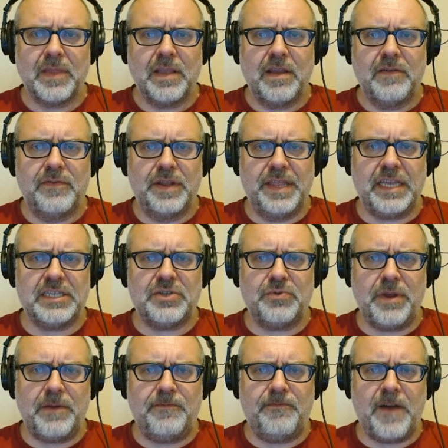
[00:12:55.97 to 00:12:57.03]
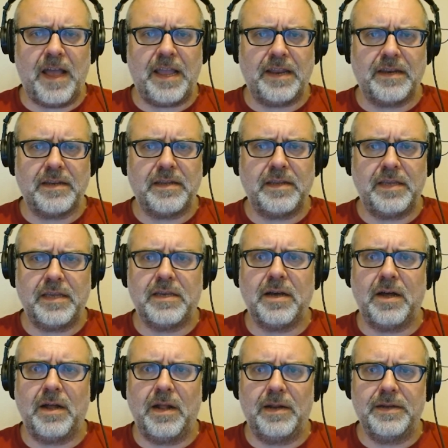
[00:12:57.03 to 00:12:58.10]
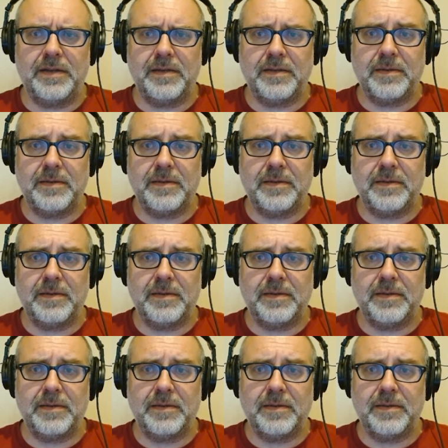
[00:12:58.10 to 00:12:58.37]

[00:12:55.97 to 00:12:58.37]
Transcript: For this we fight, he called,